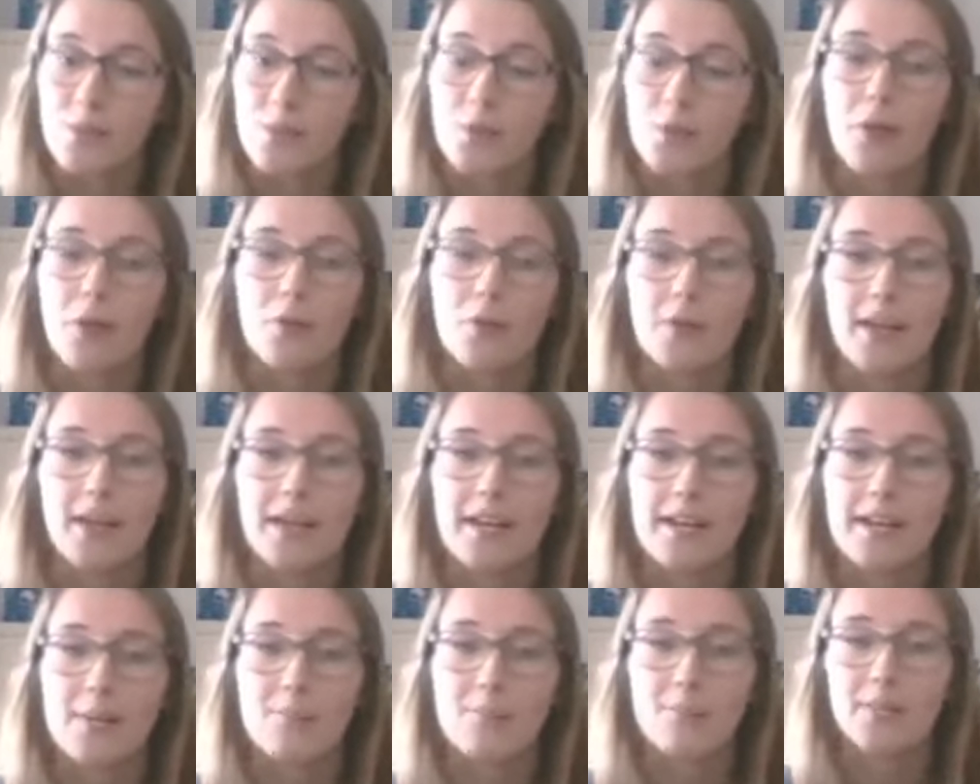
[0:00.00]
We're
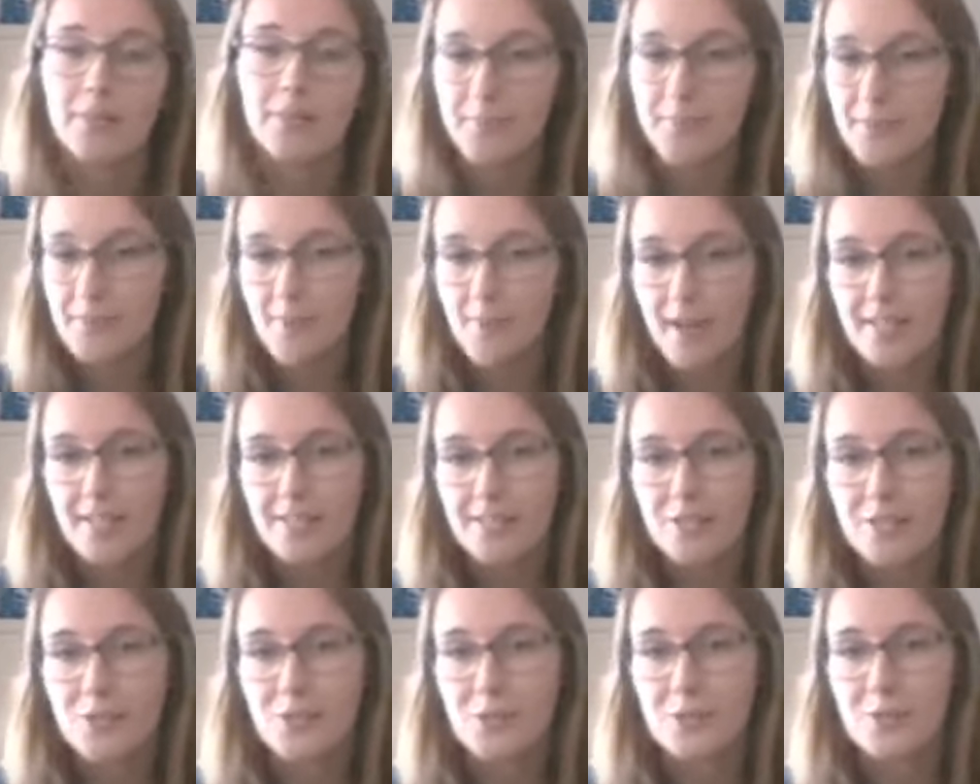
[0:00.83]
located in Plymouth,
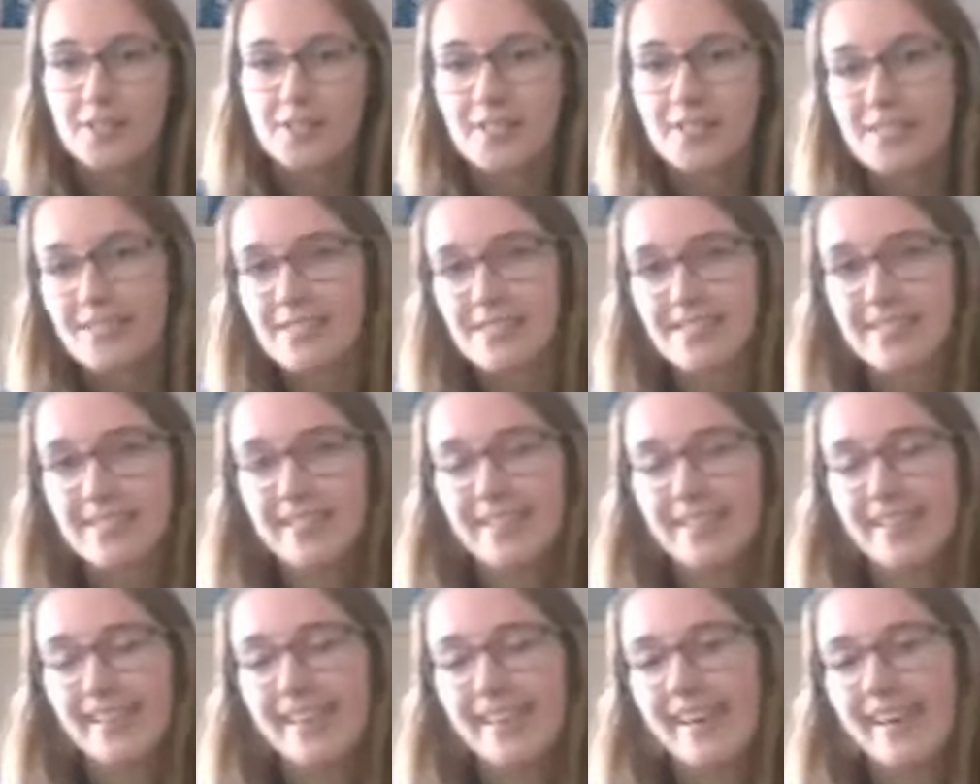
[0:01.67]
Massachusetts,
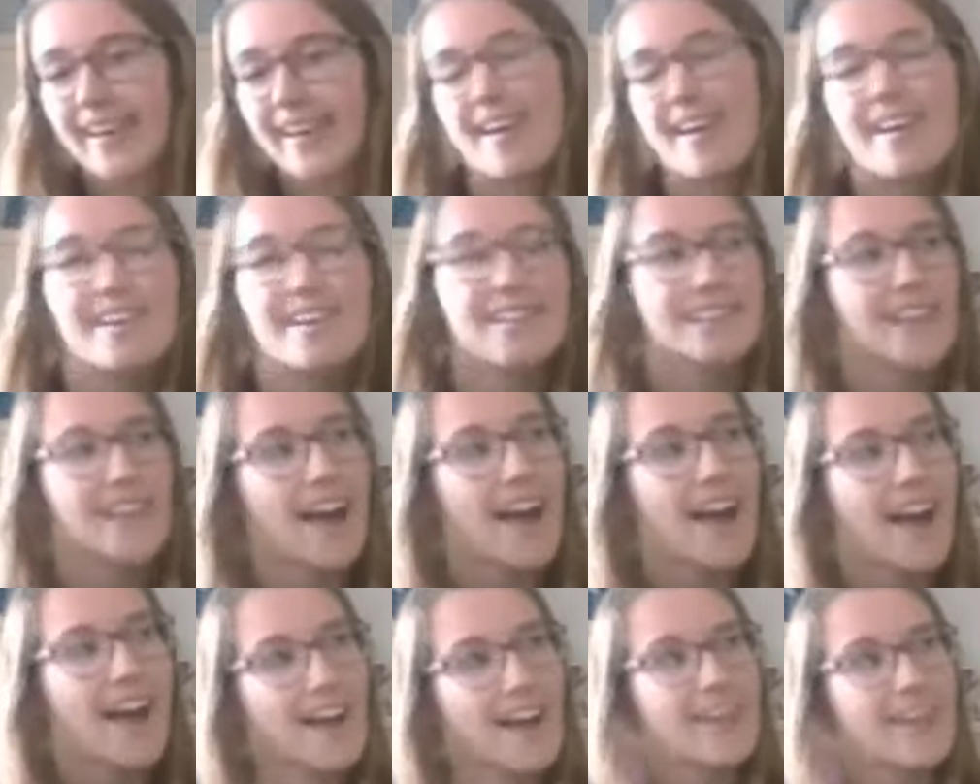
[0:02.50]
and
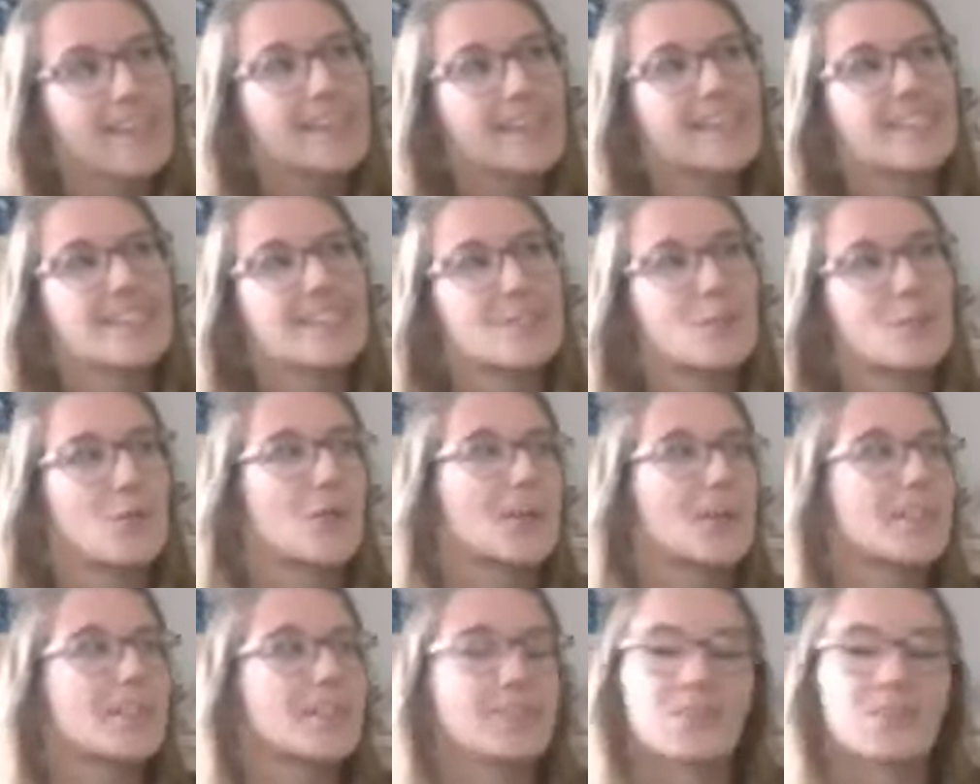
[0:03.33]
I get the
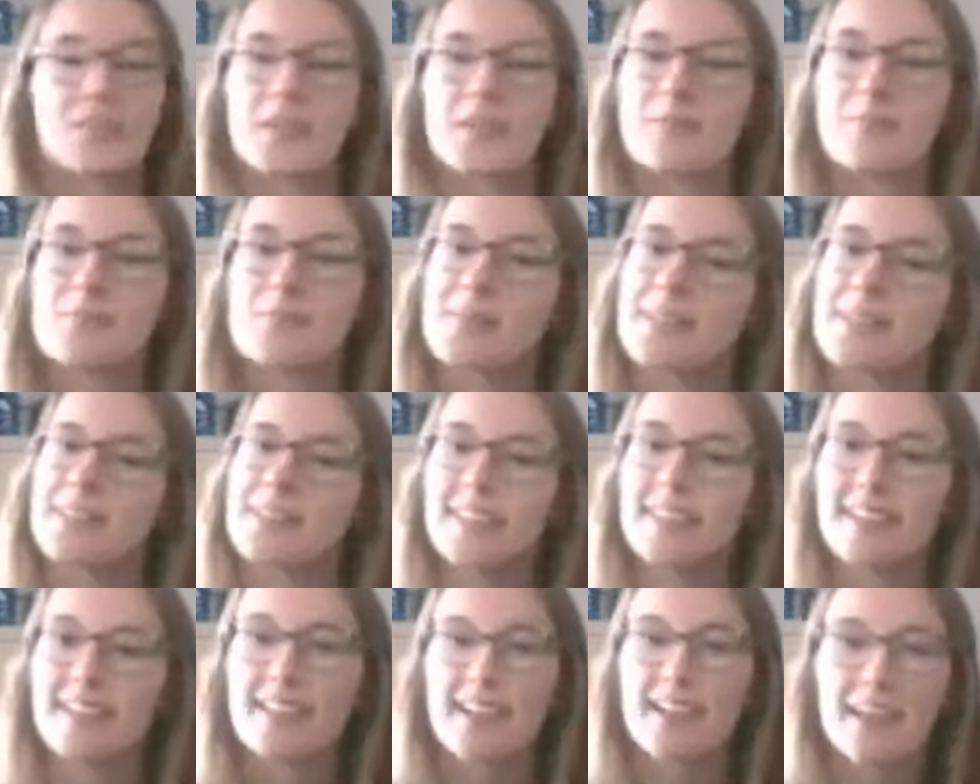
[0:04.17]
joys of a
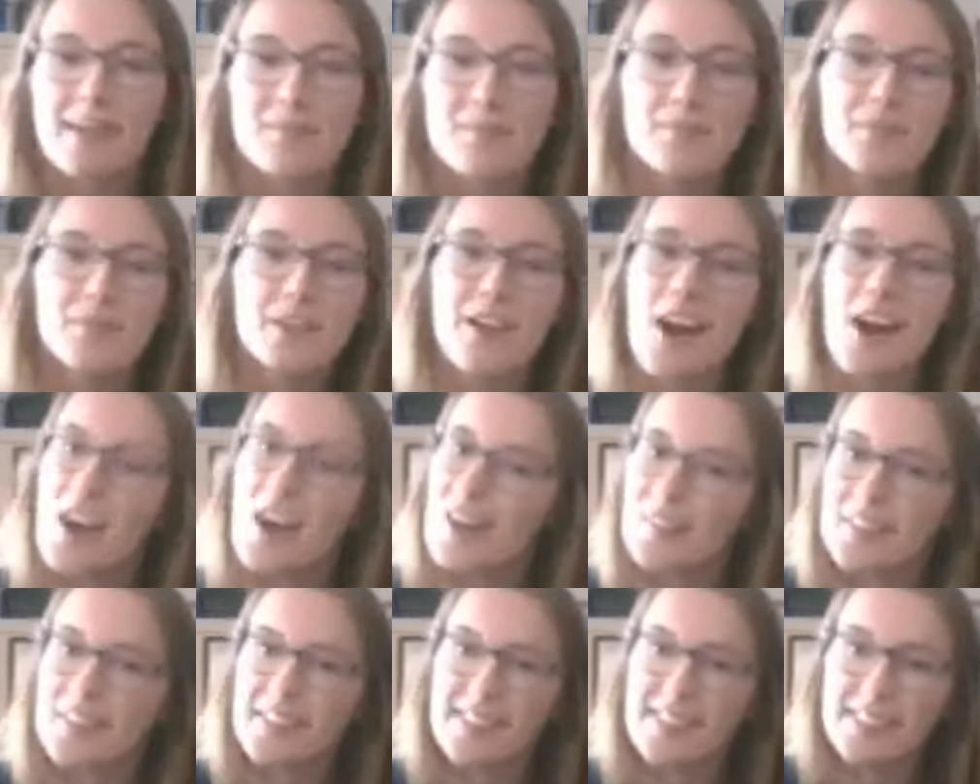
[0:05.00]
completely empty
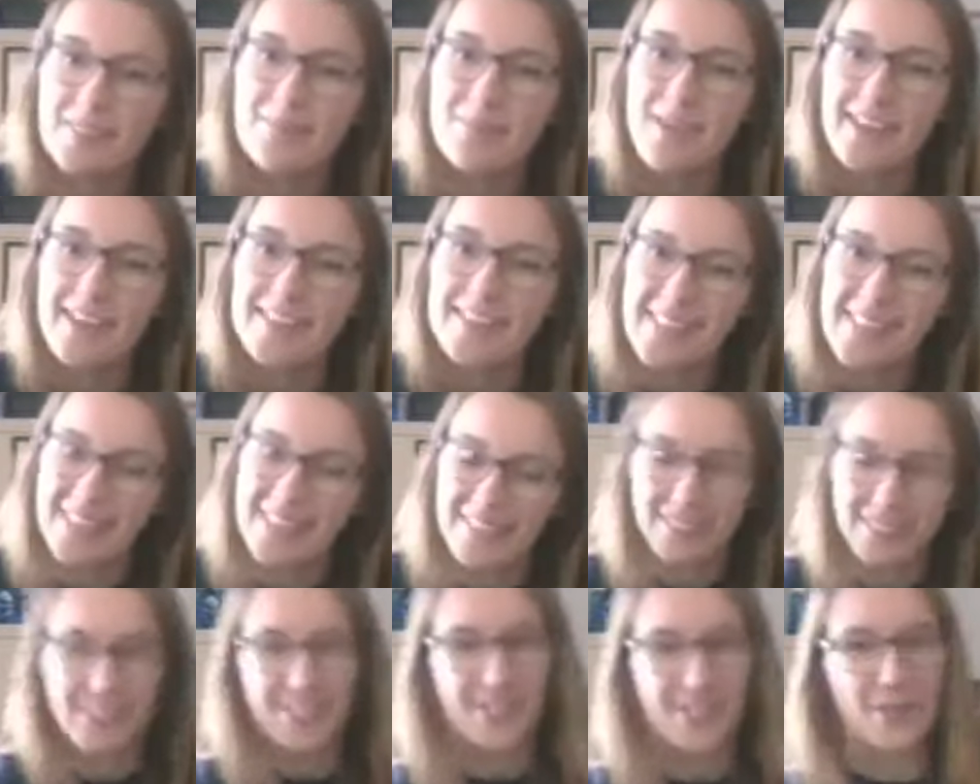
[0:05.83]
office to
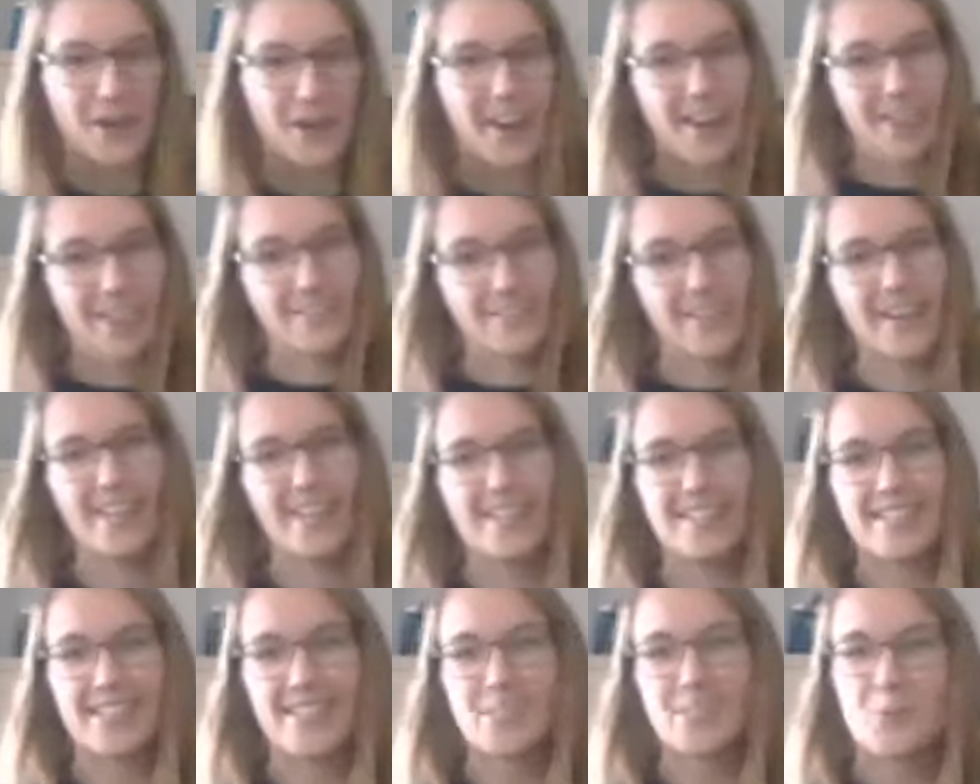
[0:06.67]
myself, so I have
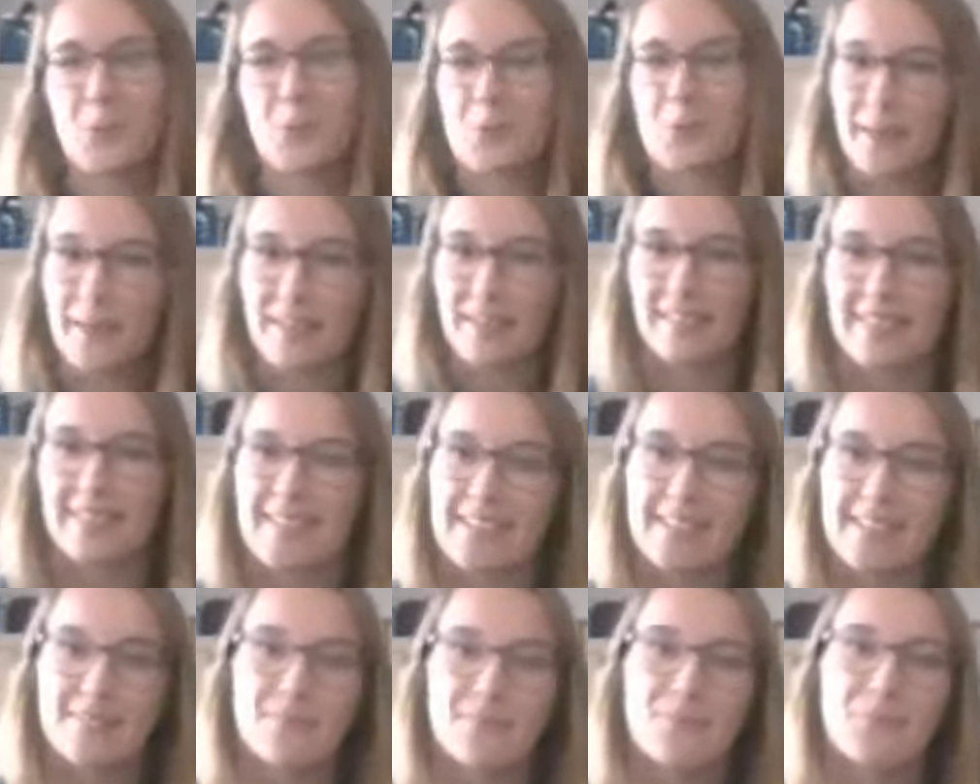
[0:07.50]
access to our
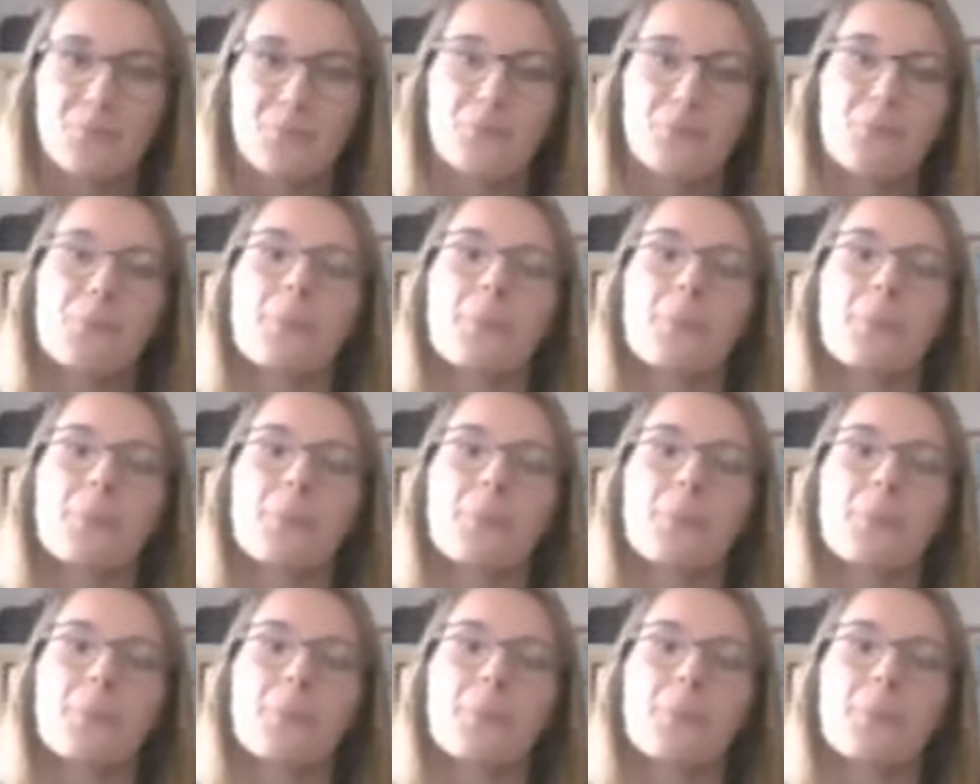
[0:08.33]
baleen.